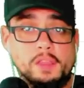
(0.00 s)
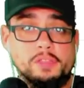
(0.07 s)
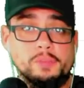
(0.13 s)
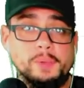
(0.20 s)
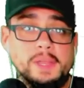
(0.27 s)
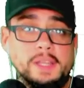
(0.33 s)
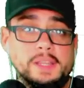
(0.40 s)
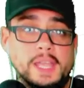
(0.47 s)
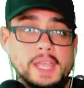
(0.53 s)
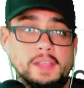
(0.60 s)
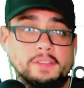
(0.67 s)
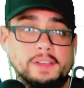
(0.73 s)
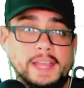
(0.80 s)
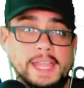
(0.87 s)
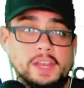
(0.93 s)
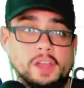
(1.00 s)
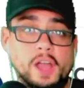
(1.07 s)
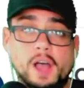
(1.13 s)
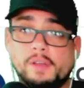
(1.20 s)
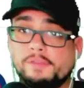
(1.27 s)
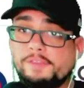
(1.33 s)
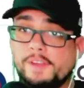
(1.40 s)
3 days later,
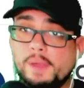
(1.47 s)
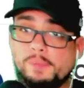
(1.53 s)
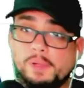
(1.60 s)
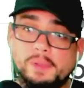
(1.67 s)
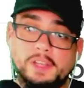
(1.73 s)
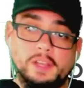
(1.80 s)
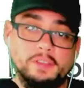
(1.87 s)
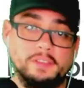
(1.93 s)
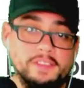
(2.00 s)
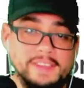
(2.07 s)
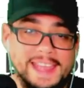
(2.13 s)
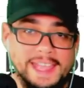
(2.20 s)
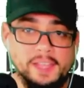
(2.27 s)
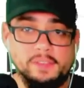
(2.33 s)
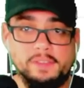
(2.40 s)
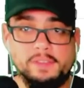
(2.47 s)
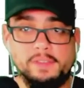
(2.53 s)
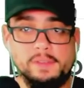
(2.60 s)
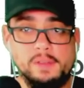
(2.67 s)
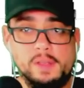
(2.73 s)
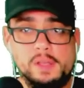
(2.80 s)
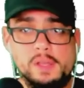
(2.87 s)
on February the
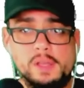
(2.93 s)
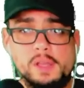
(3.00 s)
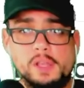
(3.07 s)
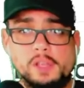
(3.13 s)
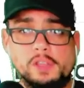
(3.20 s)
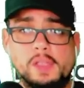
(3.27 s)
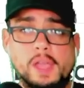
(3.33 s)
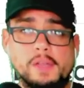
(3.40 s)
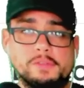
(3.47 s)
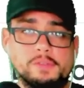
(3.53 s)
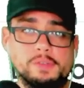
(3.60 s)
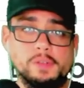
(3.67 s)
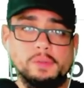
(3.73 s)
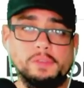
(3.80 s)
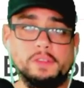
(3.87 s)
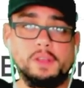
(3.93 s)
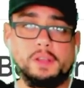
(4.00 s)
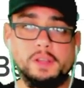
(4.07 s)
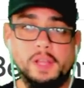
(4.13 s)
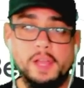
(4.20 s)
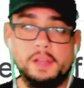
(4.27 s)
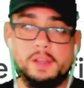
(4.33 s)
6th, you have crews
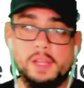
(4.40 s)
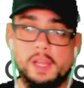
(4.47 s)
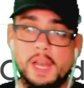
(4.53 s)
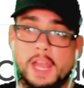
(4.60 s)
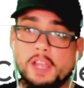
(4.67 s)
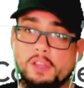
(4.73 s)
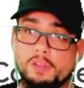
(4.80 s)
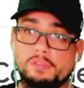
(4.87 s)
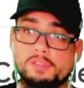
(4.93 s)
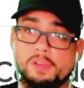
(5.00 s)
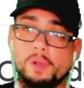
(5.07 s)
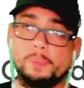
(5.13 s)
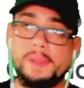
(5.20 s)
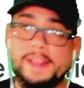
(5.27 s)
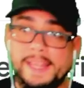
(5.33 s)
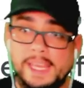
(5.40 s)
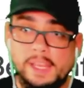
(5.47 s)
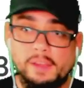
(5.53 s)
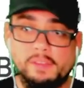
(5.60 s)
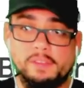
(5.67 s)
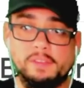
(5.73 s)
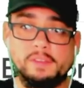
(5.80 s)
conducted a controlled
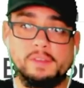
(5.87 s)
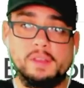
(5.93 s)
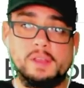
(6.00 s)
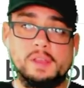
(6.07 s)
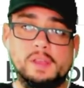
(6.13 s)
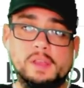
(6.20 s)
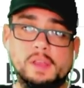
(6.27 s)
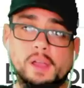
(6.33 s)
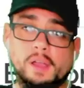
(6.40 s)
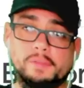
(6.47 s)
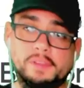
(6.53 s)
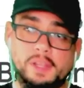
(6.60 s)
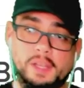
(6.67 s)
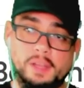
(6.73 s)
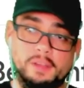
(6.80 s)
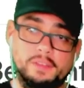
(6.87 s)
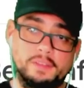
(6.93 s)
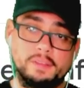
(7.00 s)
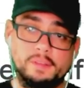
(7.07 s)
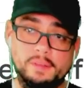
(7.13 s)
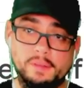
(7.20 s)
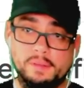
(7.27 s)
release of
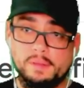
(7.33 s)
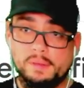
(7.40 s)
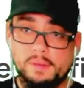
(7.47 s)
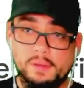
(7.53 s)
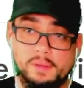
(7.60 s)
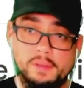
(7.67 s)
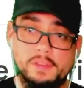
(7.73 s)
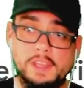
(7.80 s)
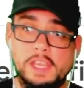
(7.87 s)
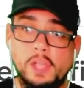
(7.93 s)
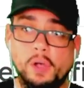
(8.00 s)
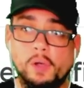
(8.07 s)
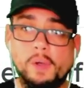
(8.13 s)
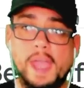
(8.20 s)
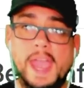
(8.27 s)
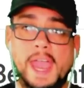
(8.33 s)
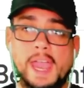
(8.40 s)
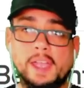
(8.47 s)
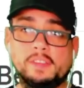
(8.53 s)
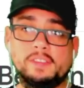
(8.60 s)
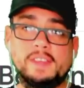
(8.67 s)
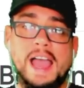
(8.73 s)
this
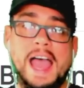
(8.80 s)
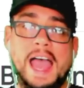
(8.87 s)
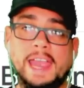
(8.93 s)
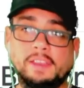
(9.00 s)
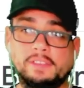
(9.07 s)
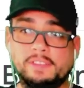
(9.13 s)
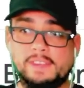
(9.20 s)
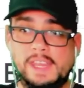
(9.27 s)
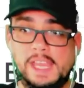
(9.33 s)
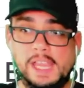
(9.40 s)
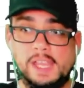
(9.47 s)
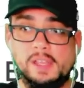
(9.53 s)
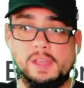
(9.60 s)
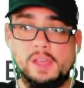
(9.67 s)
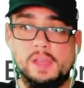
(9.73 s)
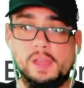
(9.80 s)
TOXIC